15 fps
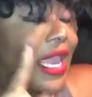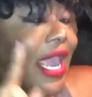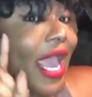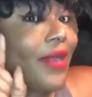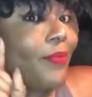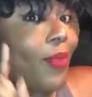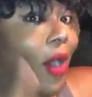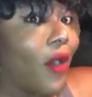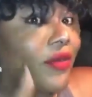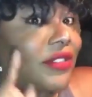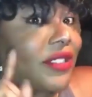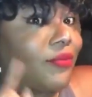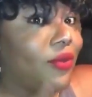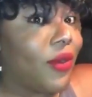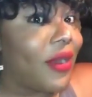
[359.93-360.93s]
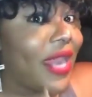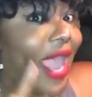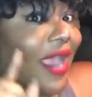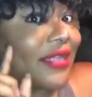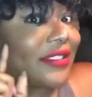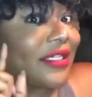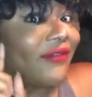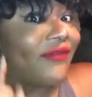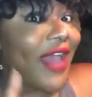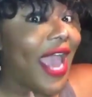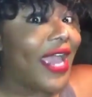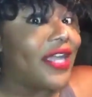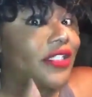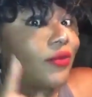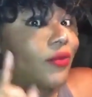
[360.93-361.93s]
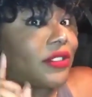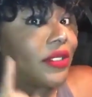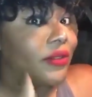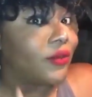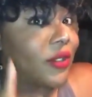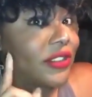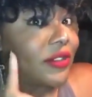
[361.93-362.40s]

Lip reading: and punks and bulldaggers and faggots was